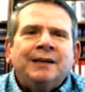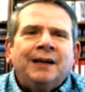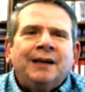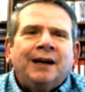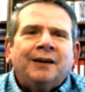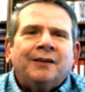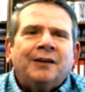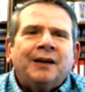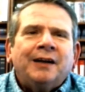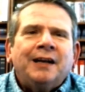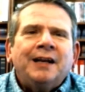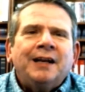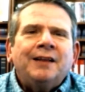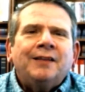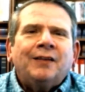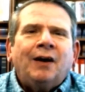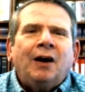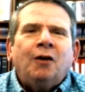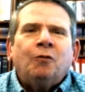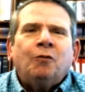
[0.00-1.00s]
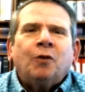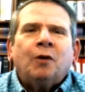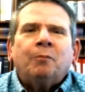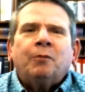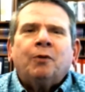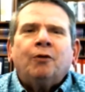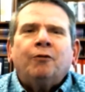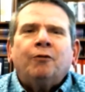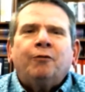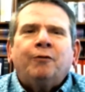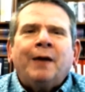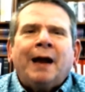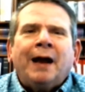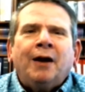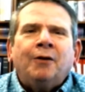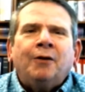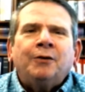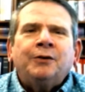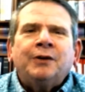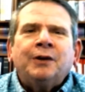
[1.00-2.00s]
uh, that he thought were
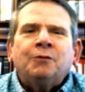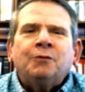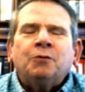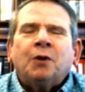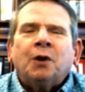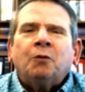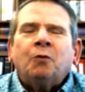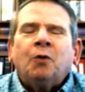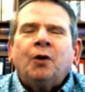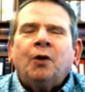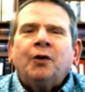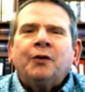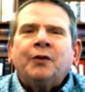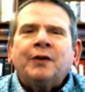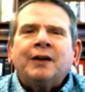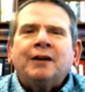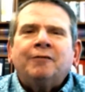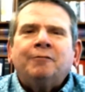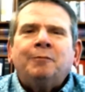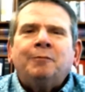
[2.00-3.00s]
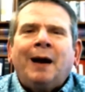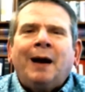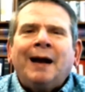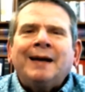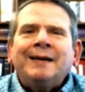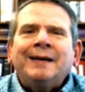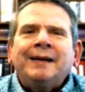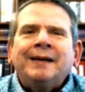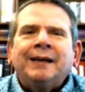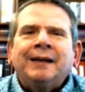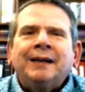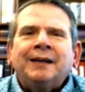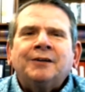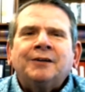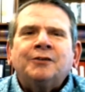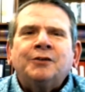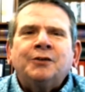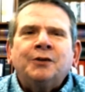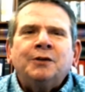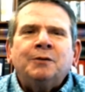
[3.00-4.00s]
profound and were worthy of binding
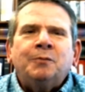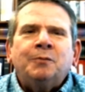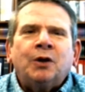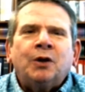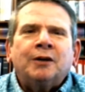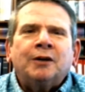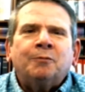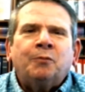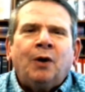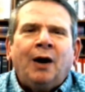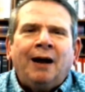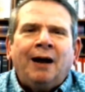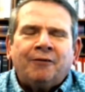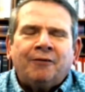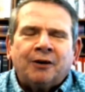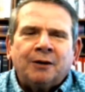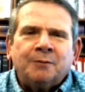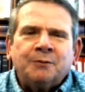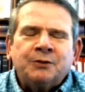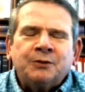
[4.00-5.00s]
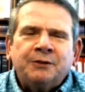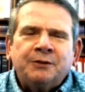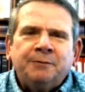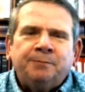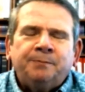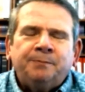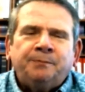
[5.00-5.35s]
into the book of Proverbs.